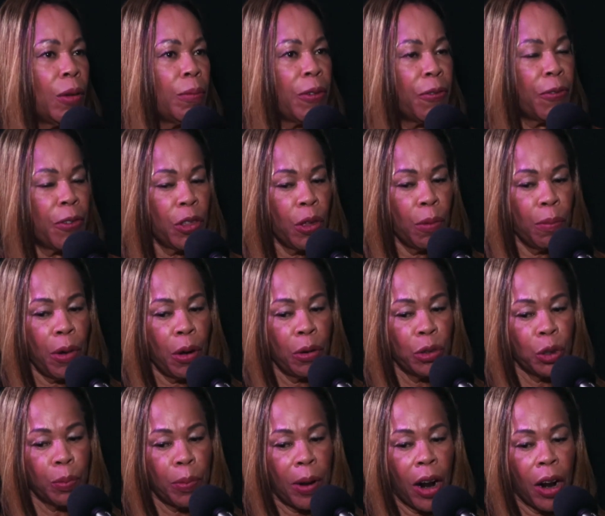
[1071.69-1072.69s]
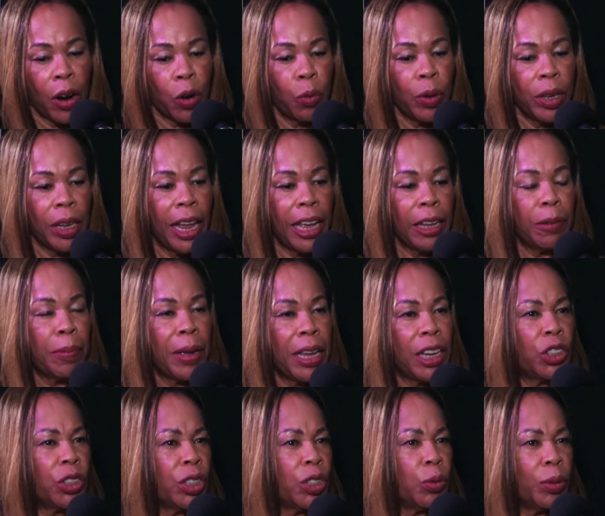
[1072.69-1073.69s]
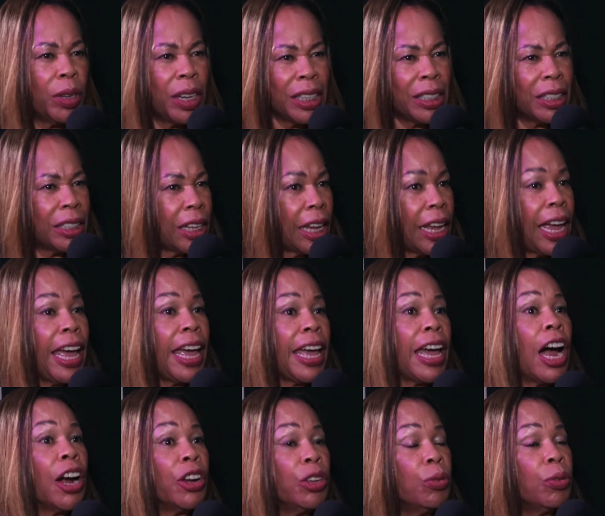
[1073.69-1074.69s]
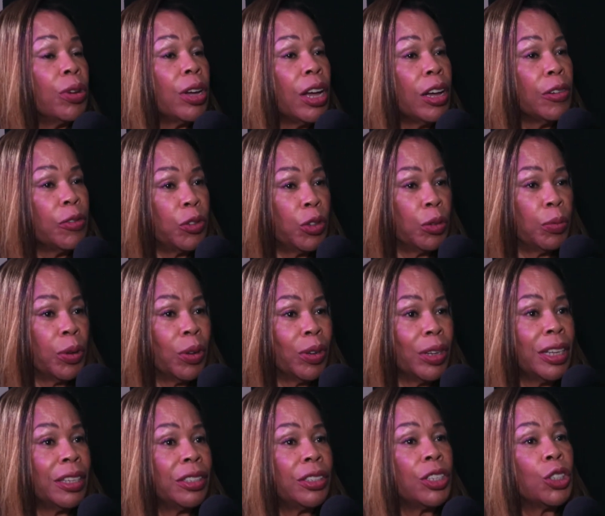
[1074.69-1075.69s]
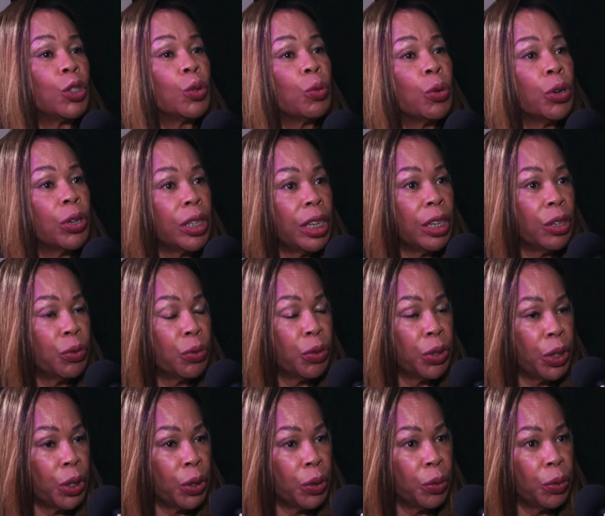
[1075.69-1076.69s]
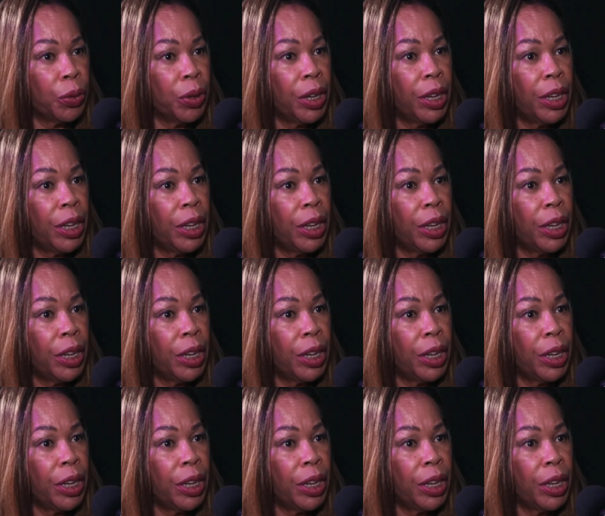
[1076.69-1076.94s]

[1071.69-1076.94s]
But for the most part, we like to say, hey, are you comfortable? Is this working for you?